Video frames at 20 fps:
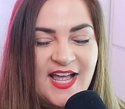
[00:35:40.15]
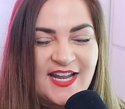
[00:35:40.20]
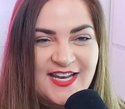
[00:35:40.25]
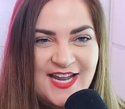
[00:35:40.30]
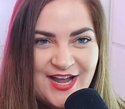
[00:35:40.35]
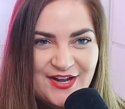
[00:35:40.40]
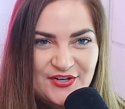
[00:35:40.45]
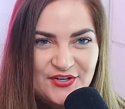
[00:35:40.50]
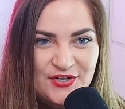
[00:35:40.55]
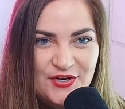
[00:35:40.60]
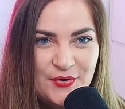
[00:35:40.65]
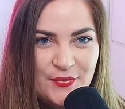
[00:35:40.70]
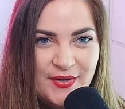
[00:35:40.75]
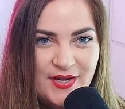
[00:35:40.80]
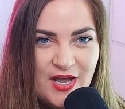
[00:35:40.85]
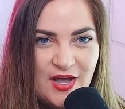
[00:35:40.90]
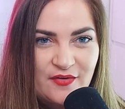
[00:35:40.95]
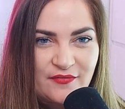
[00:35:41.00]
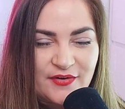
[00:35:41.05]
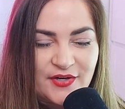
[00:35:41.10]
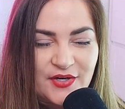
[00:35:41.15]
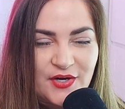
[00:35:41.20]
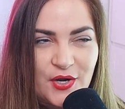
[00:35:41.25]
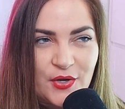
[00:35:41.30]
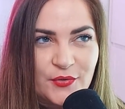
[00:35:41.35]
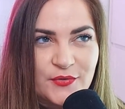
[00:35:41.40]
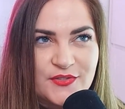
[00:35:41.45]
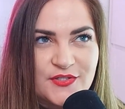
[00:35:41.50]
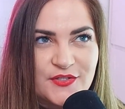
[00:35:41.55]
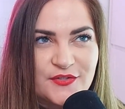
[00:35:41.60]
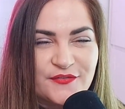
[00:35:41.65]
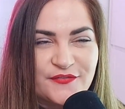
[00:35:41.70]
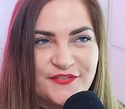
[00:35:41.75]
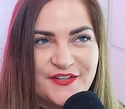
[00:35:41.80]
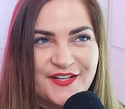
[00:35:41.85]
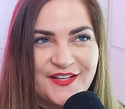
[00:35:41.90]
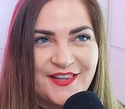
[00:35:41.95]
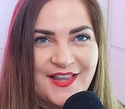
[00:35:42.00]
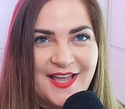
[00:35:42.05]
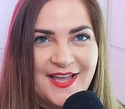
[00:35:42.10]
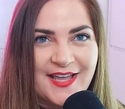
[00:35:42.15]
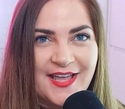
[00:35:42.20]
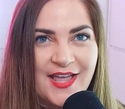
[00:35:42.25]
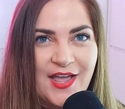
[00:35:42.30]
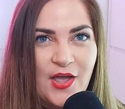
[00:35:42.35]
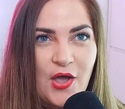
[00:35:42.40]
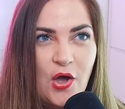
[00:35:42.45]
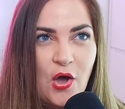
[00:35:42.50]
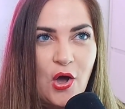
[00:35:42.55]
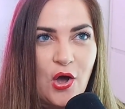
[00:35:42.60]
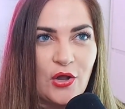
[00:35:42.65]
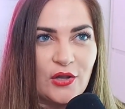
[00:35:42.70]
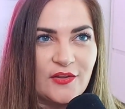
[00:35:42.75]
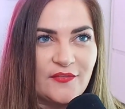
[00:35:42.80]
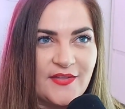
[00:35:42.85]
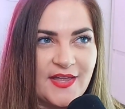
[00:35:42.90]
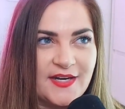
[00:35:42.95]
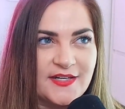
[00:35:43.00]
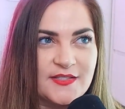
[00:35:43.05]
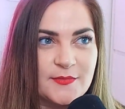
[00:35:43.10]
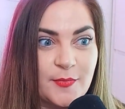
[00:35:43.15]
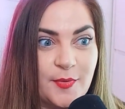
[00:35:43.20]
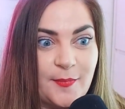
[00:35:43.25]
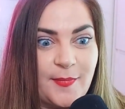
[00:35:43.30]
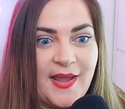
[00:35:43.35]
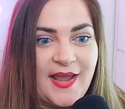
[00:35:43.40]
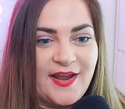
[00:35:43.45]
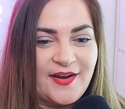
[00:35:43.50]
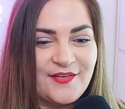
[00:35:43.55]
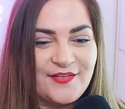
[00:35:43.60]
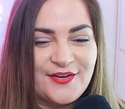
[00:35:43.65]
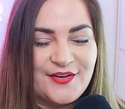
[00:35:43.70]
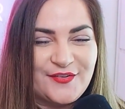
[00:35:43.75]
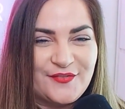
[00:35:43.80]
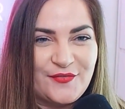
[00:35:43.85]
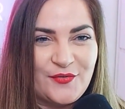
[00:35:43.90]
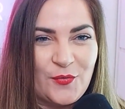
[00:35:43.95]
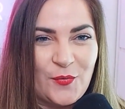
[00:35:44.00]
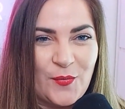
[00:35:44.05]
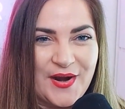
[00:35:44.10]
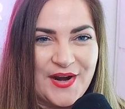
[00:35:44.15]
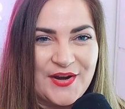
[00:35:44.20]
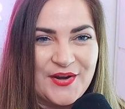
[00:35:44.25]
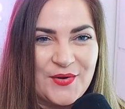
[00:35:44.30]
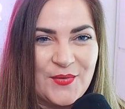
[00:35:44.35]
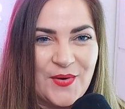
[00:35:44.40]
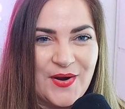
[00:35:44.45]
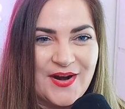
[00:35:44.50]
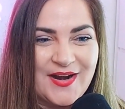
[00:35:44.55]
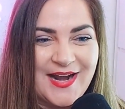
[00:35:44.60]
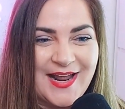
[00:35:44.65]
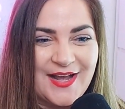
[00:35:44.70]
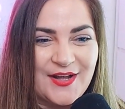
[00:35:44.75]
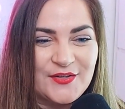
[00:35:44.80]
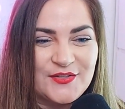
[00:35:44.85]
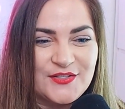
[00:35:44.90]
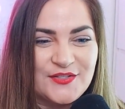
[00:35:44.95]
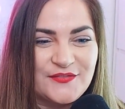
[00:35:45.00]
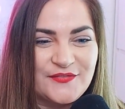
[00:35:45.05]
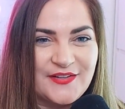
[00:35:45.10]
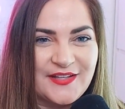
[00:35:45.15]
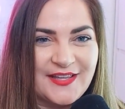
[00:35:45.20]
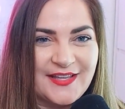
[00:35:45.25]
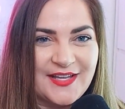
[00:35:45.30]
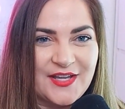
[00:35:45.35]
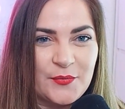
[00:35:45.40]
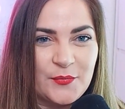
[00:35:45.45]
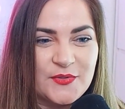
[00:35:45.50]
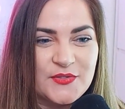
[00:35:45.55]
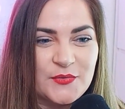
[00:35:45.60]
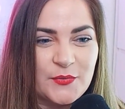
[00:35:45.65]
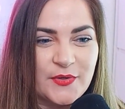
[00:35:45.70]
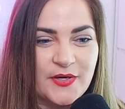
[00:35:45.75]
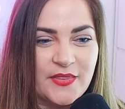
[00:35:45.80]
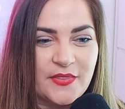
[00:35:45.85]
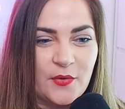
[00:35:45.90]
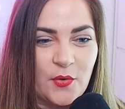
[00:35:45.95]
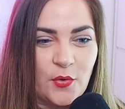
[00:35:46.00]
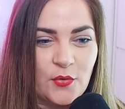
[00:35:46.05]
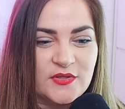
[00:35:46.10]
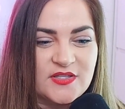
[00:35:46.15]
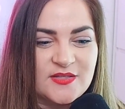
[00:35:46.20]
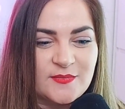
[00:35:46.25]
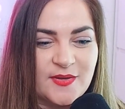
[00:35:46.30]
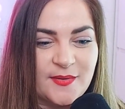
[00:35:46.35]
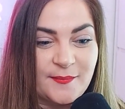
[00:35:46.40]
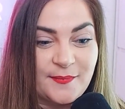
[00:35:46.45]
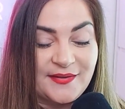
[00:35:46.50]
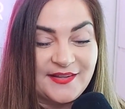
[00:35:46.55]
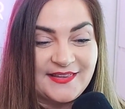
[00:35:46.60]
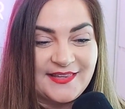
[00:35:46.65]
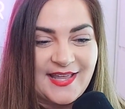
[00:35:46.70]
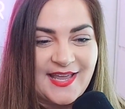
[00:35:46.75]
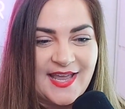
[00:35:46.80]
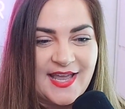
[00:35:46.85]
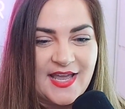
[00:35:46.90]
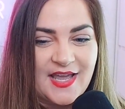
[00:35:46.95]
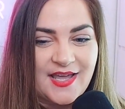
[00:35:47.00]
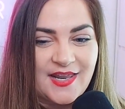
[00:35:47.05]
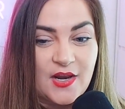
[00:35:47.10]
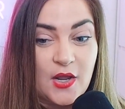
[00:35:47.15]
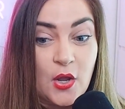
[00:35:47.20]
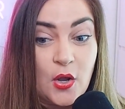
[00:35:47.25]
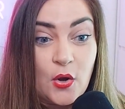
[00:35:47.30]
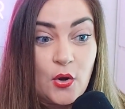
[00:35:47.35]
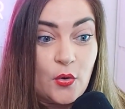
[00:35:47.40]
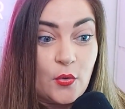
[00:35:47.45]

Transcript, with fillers: And now you're going off on your own. Do you feel like all of that has prepared you for where you are now? Do you feel like it was sort of the ultimate plan?